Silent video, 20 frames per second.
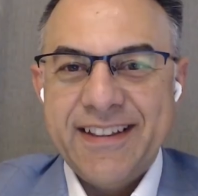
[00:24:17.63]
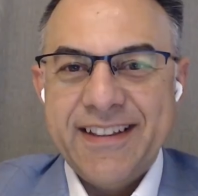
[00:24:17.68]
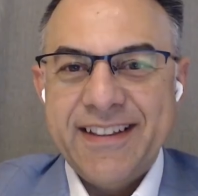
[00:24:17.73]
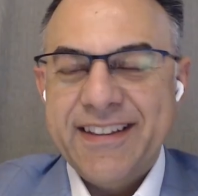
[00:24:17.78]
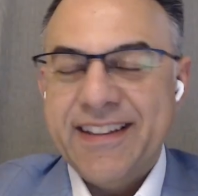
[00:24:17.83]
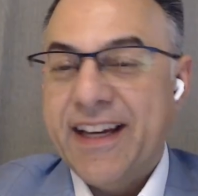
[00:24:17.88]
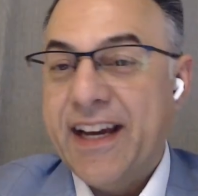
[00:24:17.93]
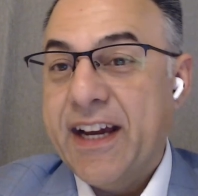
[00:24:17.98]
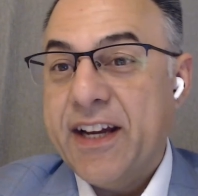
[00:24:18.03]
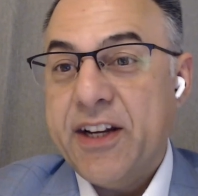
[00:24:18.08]

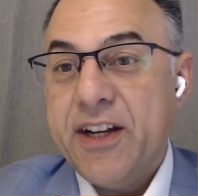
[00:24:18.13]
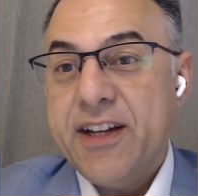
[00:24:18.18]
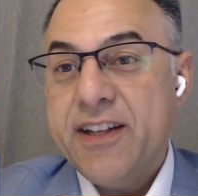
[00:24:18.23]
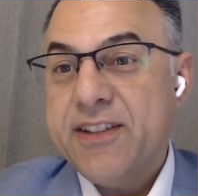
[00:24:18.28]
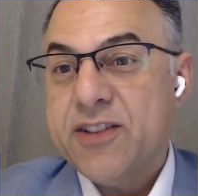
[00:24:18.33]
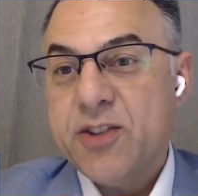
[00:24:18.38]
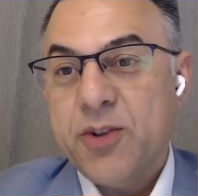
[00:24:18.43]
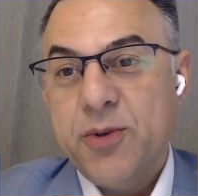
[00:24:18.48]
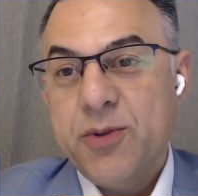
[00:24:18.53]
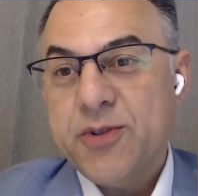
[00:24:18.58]
Yeah,
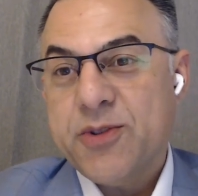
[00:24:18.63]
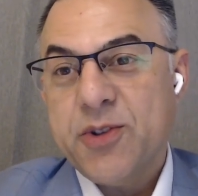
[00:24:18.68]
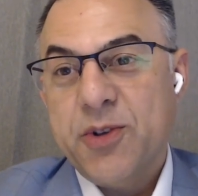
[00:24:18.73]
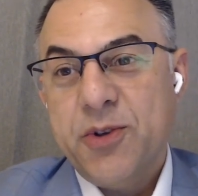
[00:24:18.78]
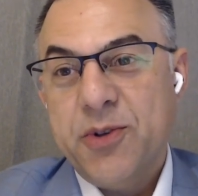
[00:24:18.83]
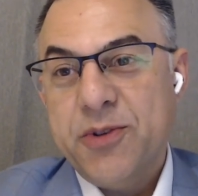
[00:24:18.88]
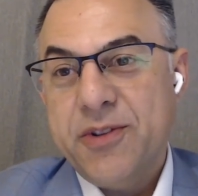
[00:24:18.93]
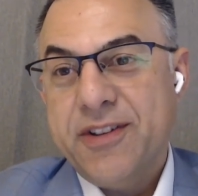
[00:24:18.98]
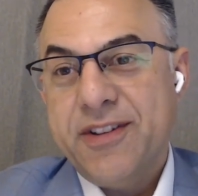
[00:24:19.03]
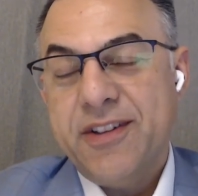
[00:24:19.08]

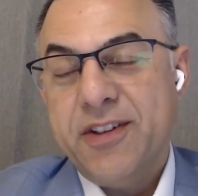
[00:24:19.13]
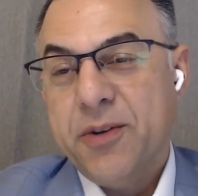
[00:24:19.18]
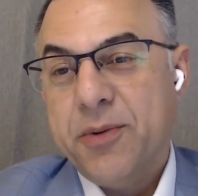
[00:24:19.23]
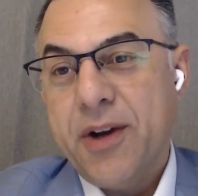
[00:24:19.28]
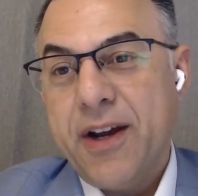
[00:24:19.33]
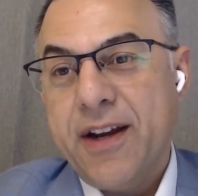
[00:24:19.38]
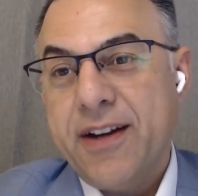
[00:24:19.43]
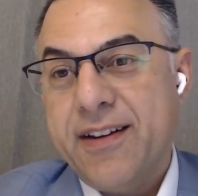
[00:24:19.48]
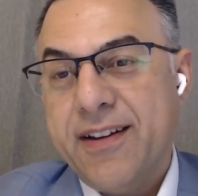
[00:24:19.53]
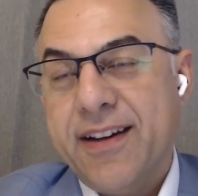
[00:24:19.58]
so you're right.